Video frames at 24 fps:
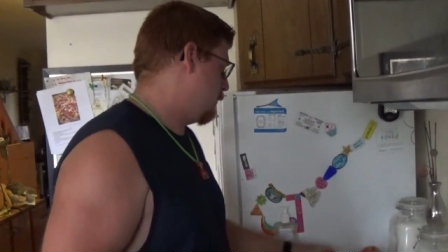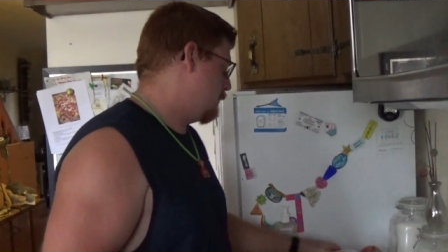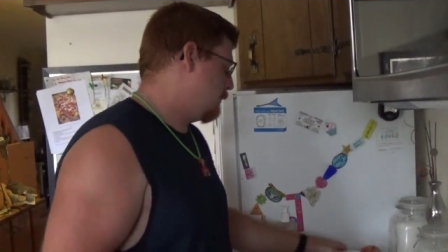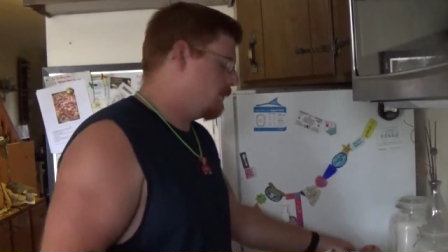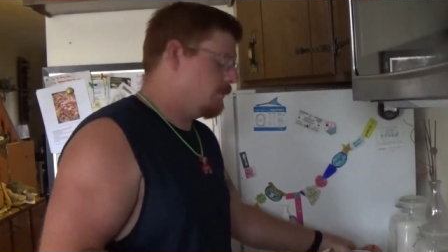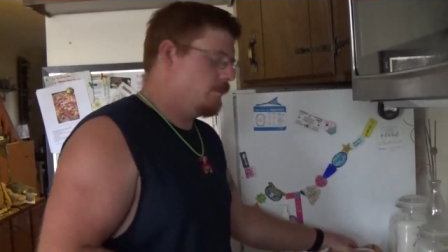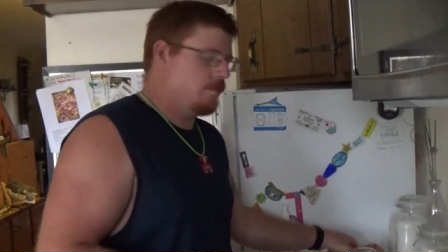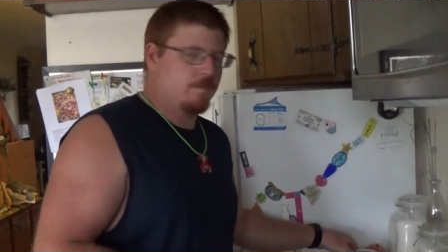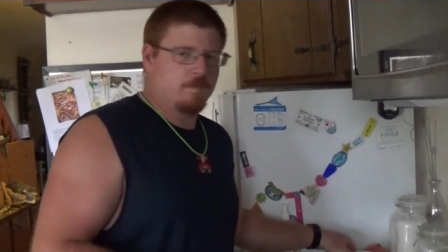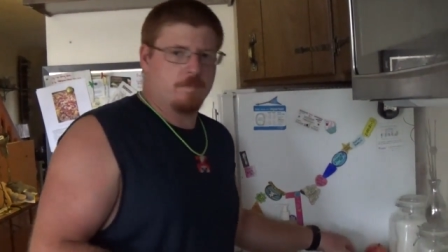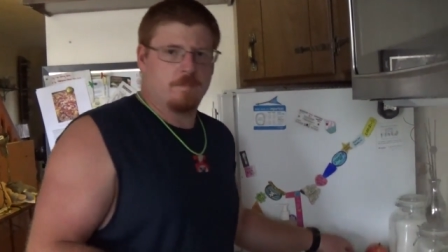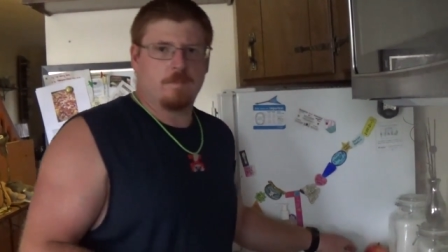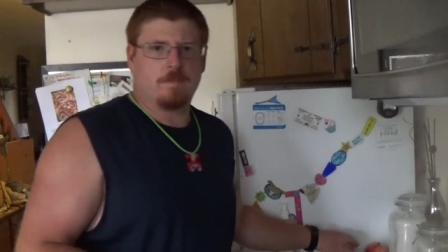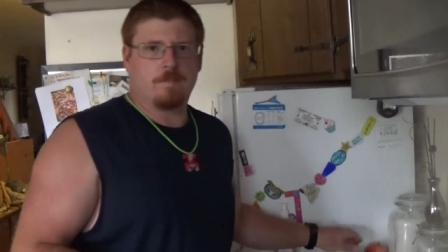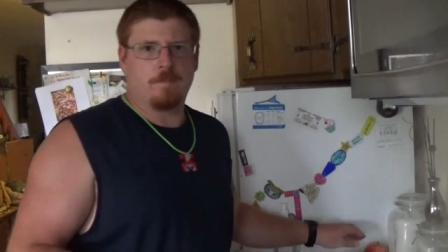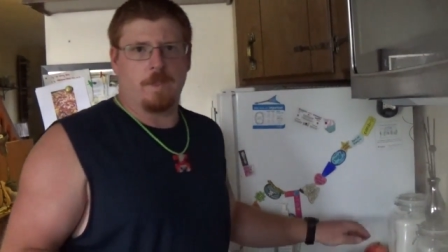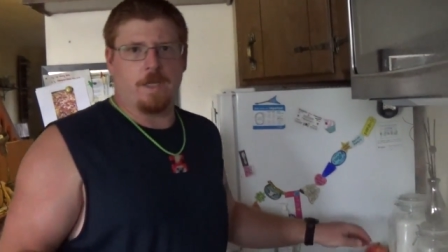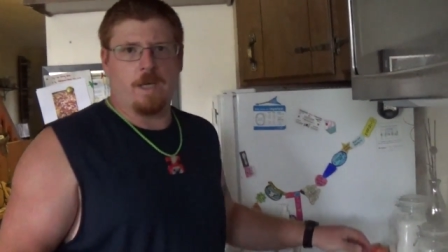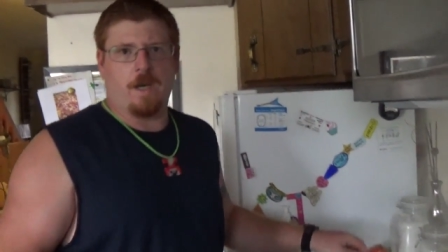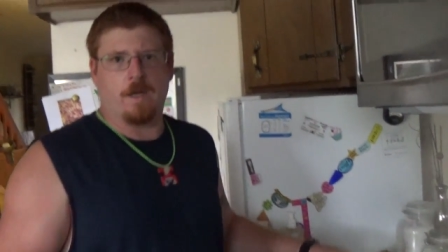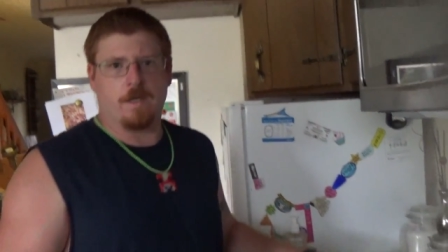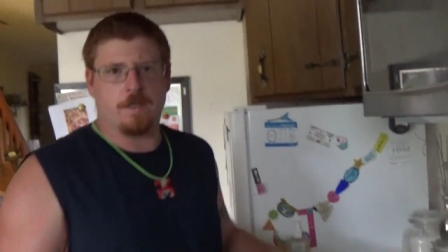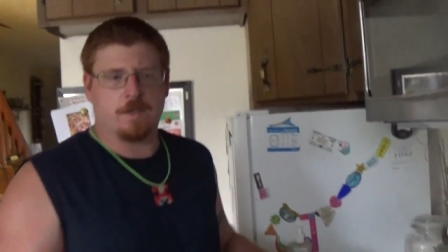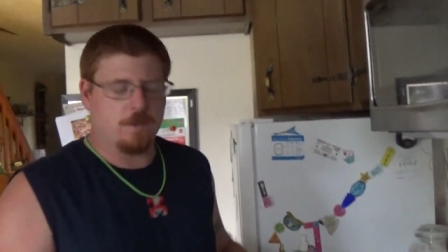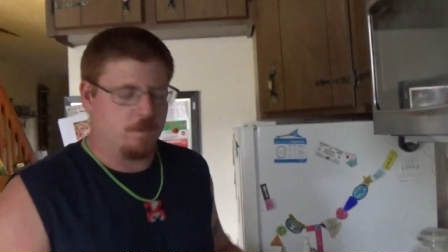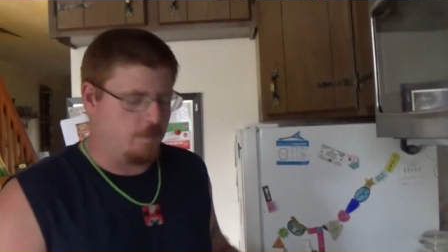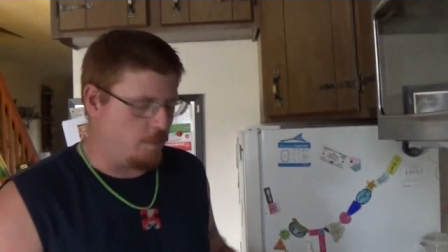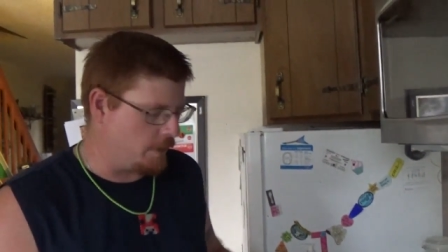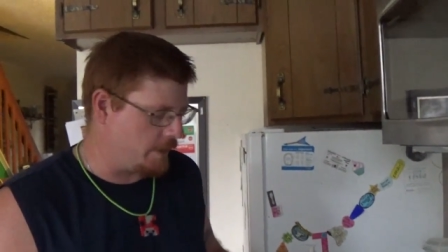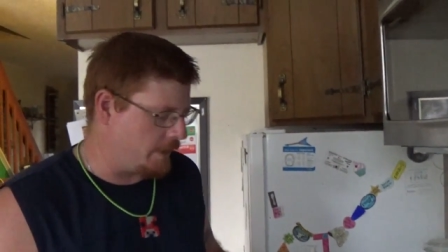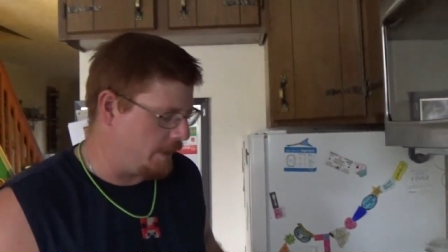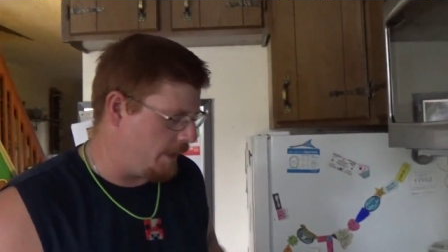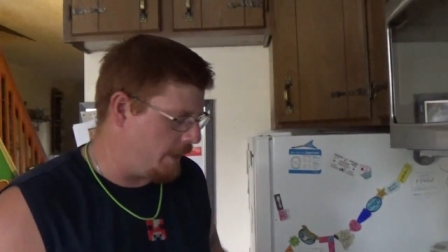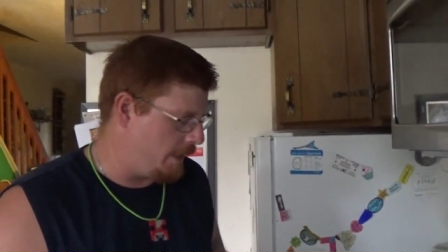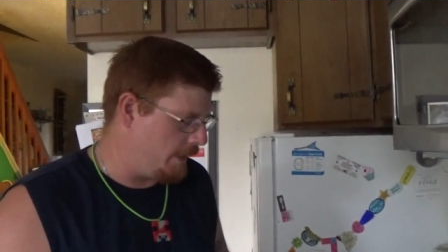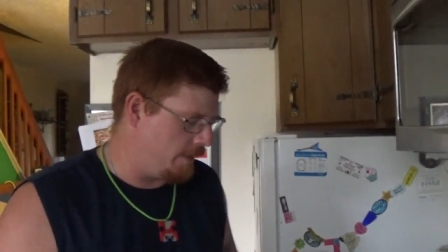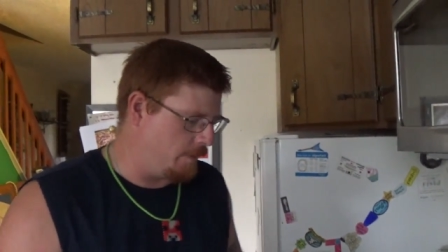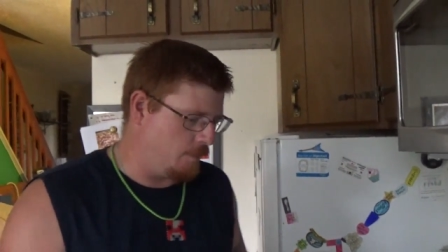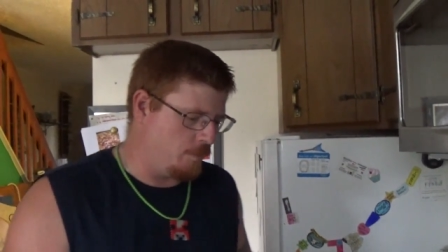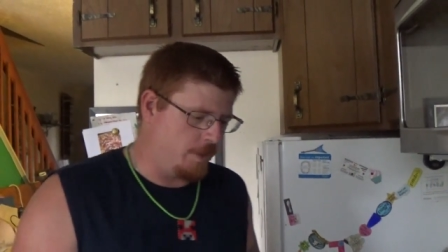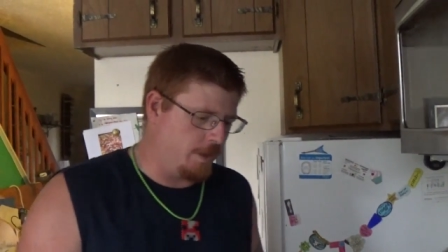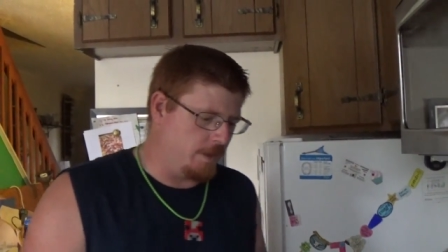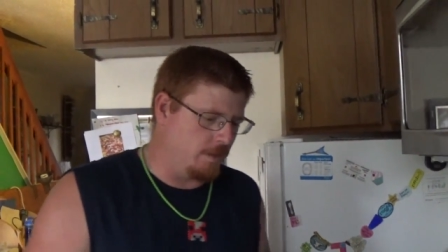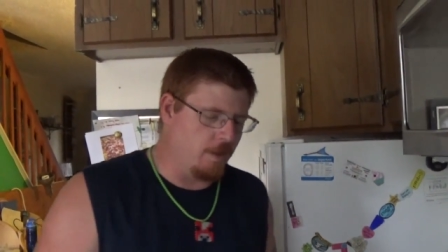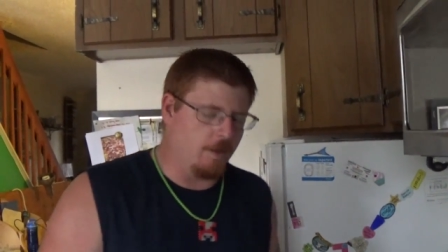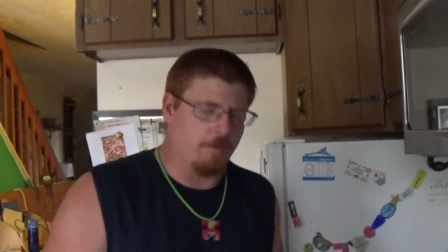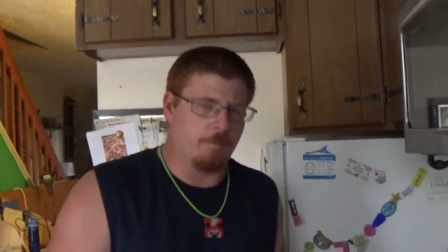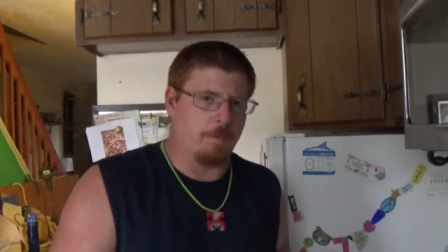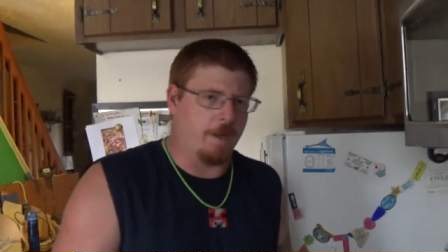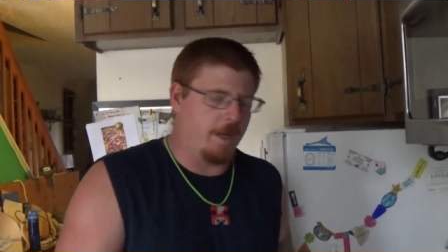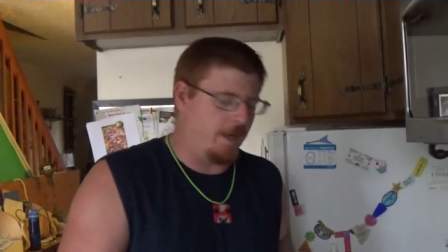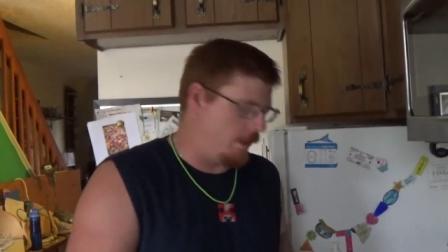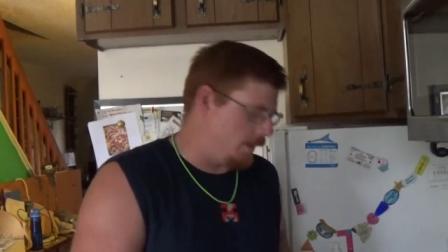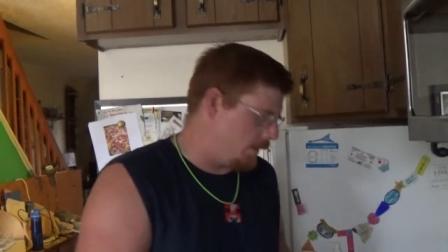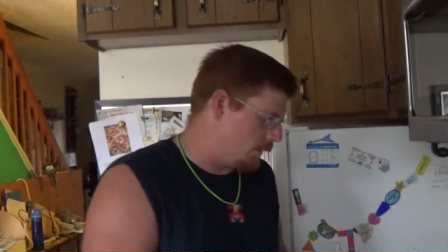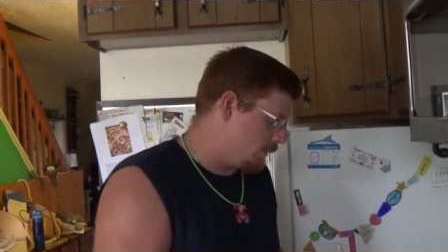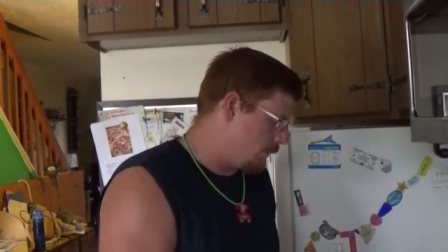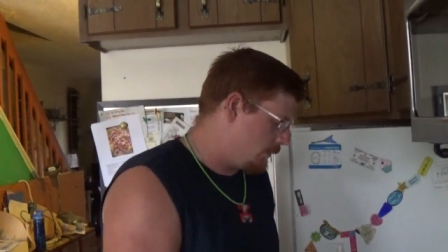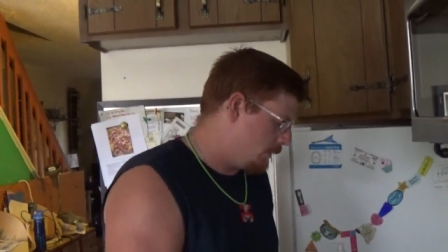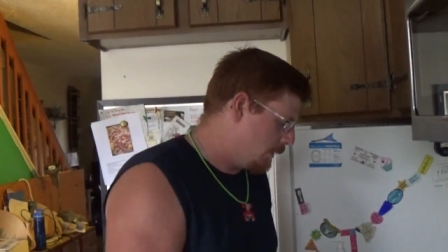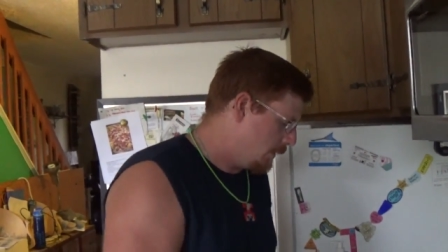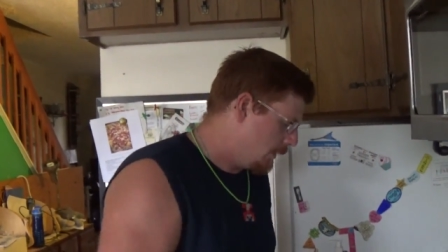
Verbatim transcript: to be honest, we're Canadians. We love bacon.